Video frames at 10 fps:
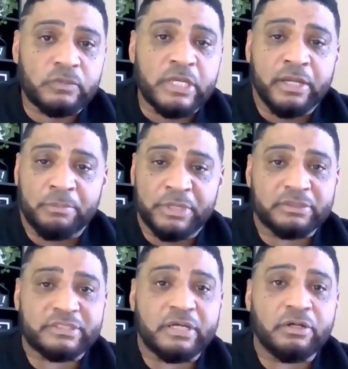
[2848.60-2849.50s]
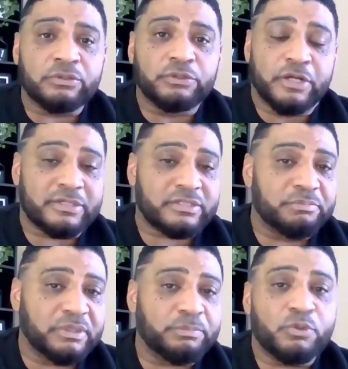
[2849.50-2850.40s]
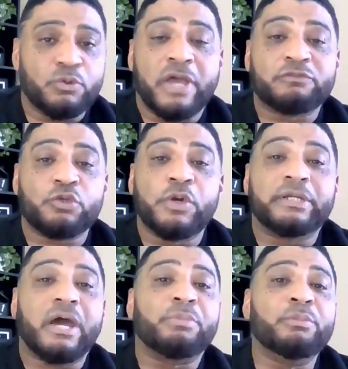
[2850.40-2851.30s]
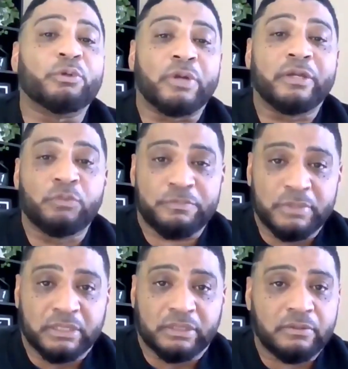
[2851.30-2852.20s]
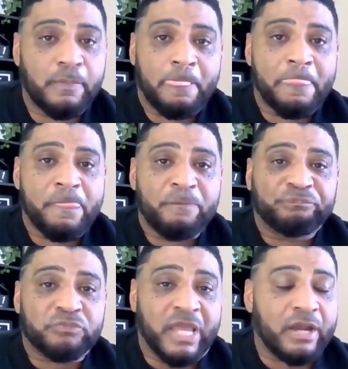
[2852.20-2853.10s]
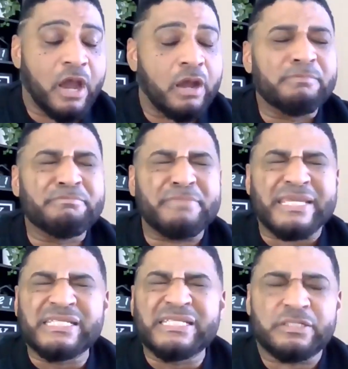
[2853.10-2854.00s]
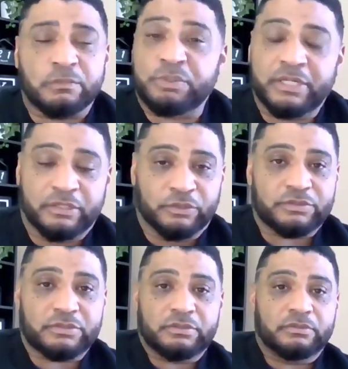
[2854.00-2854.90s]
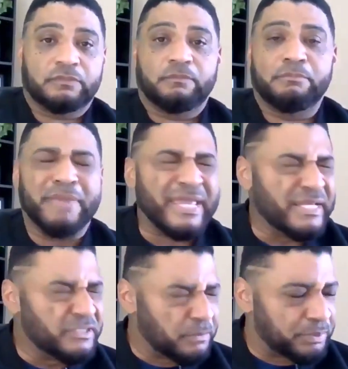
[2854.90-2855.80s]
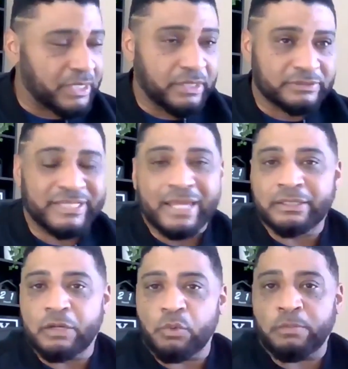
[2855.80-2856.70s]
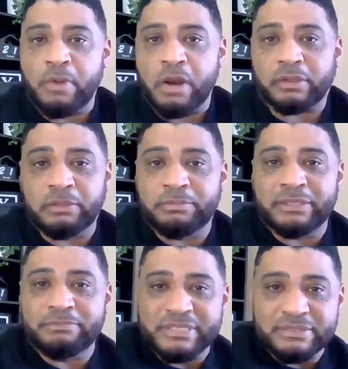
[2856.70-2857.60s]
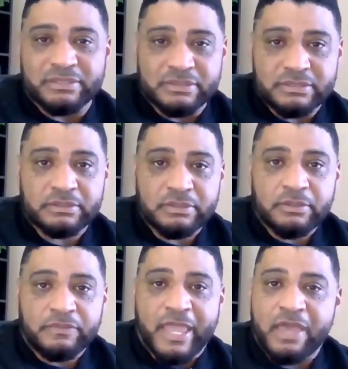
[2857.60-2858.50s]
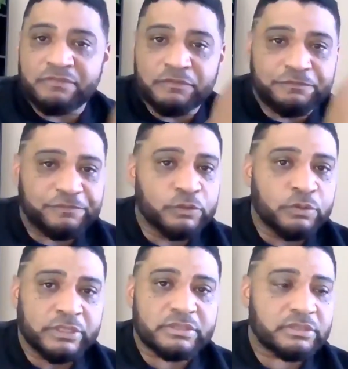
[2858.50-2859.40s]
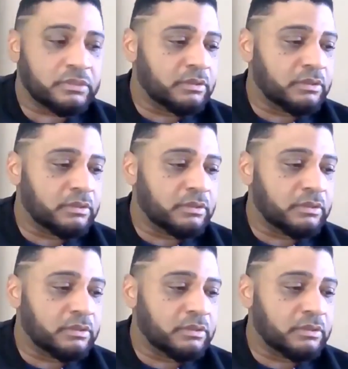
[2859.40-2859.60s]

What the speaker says: And I'm here to tell you, there are some people who have joined our boomerang with me that are major players, not in network marketing, but in business. They have influence.